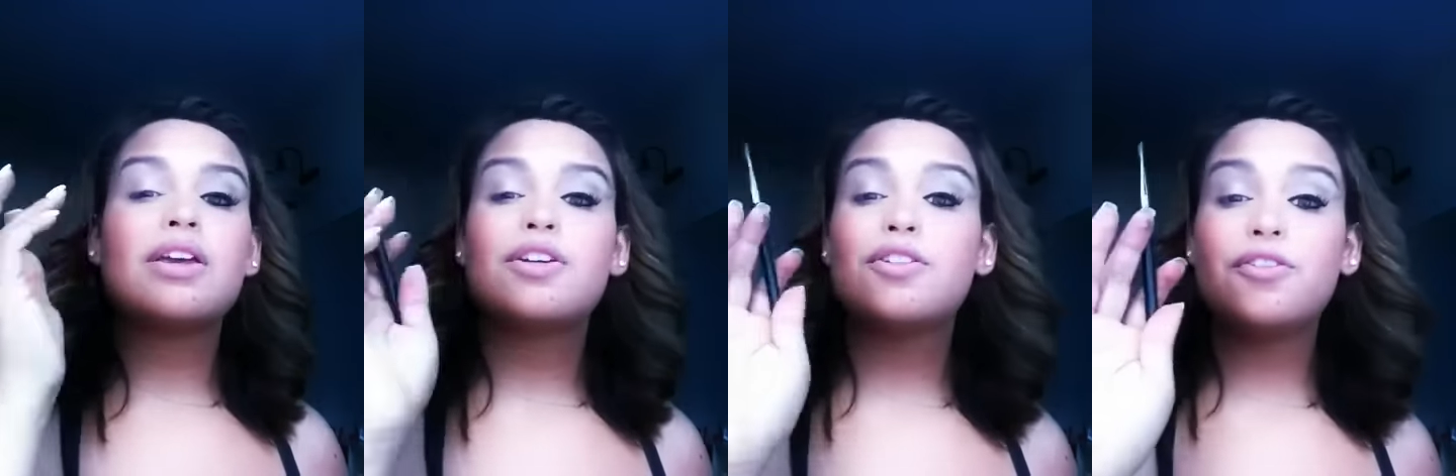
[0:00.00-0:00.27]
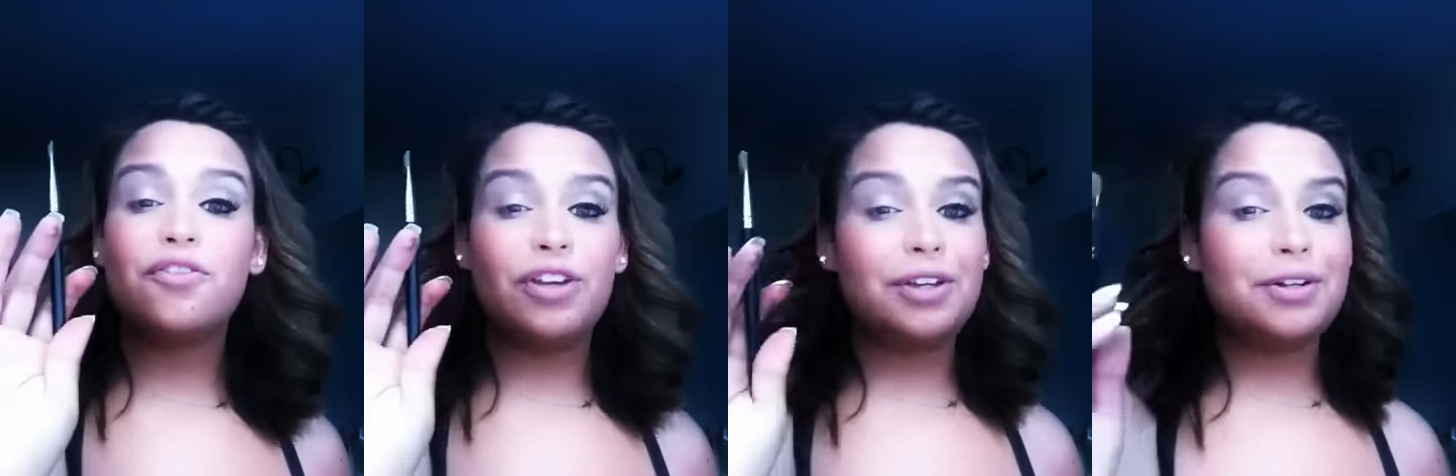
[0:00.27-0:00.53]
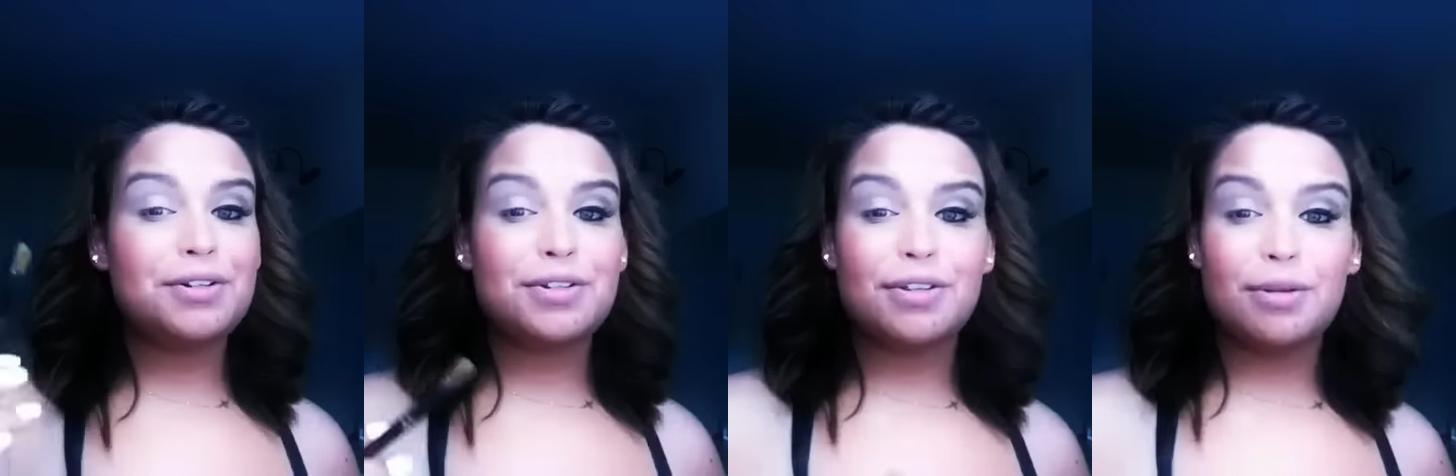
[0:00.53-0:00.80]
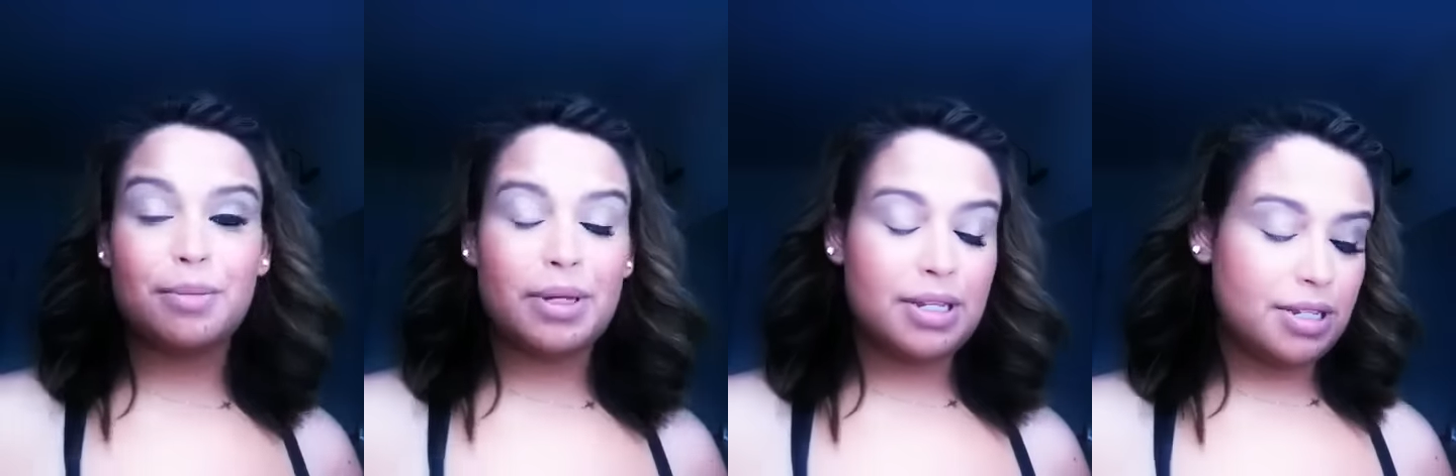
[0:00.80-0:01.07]
Your fingers are
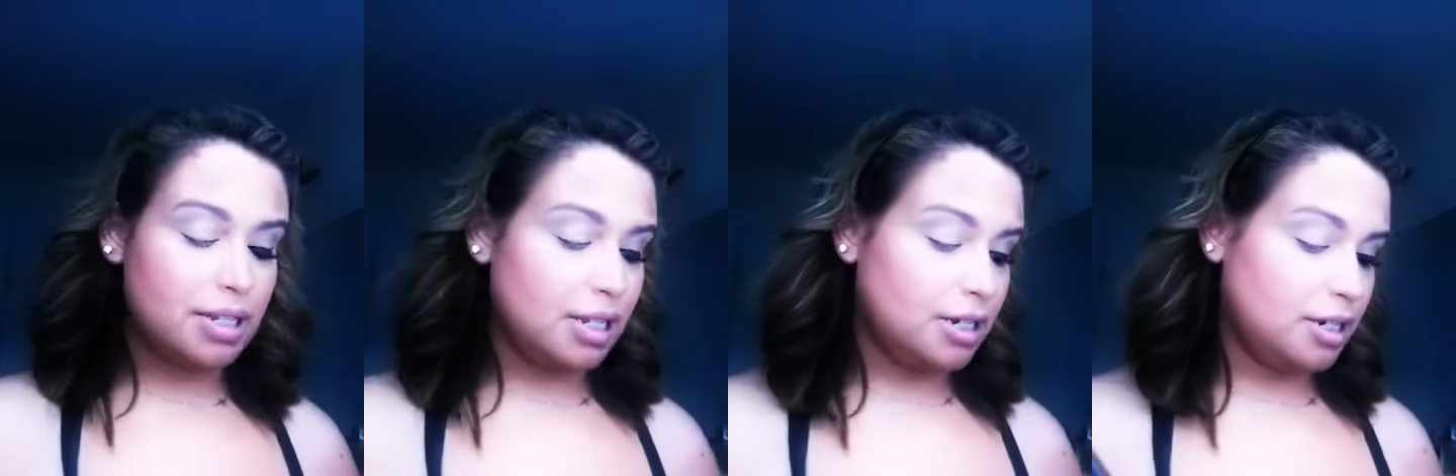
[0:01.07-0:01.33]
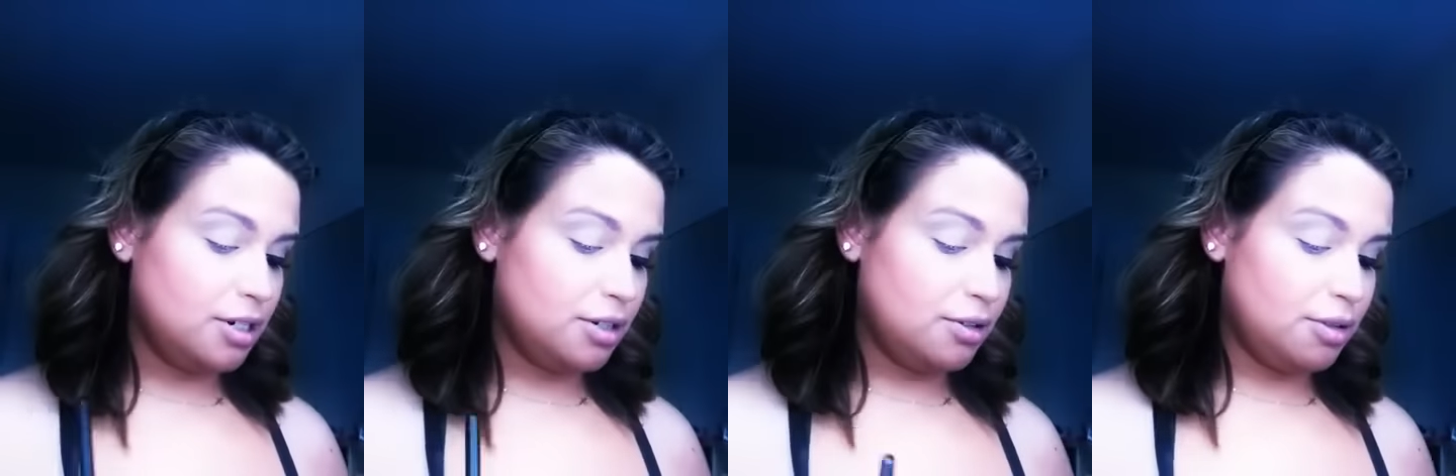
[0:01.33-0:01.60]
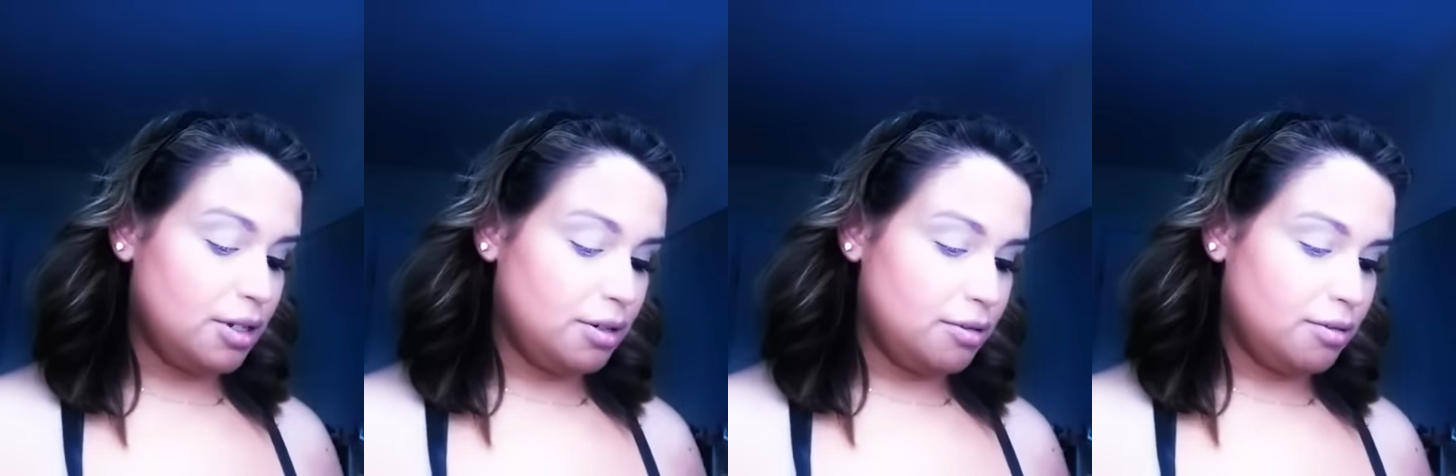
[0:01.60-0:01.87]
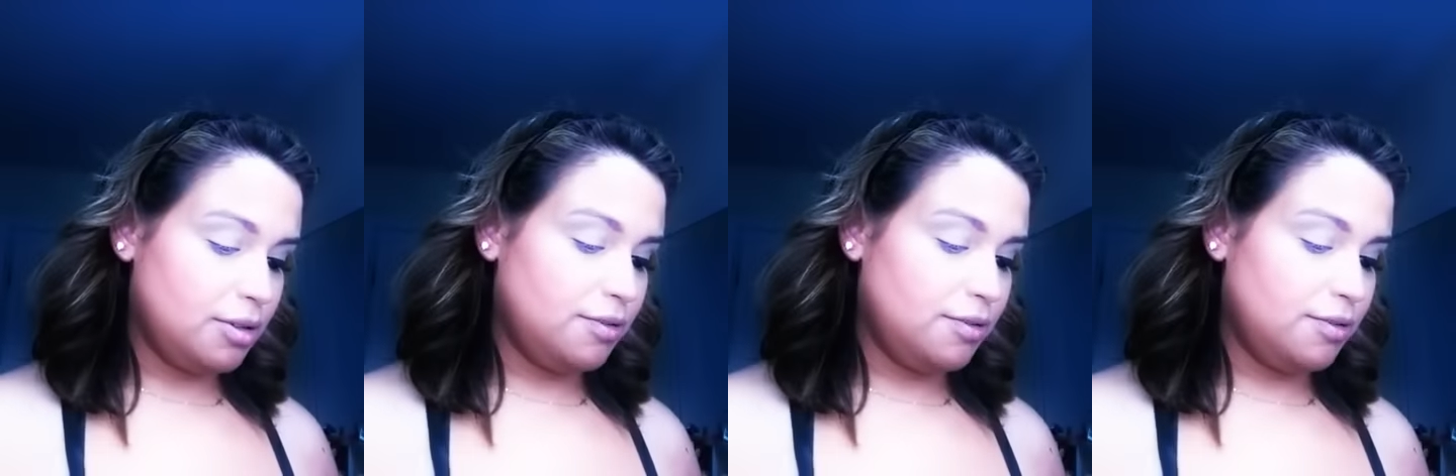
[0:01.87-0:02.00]
the best thing to do, though,